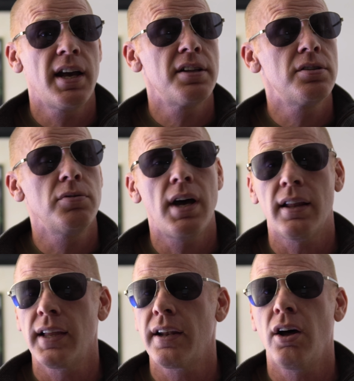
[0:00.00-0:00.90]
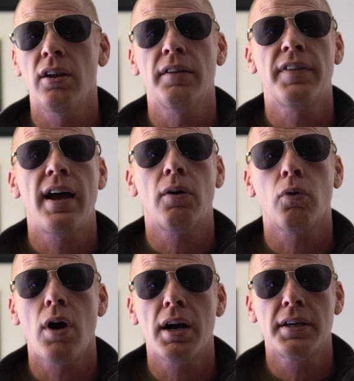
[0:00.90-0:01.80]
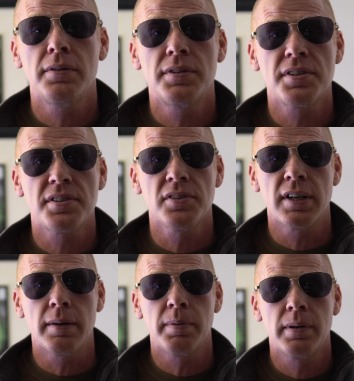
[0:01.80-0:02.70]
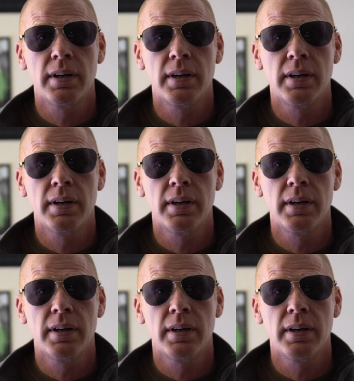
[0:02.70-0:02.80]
and do not let all of that rock you to sleep.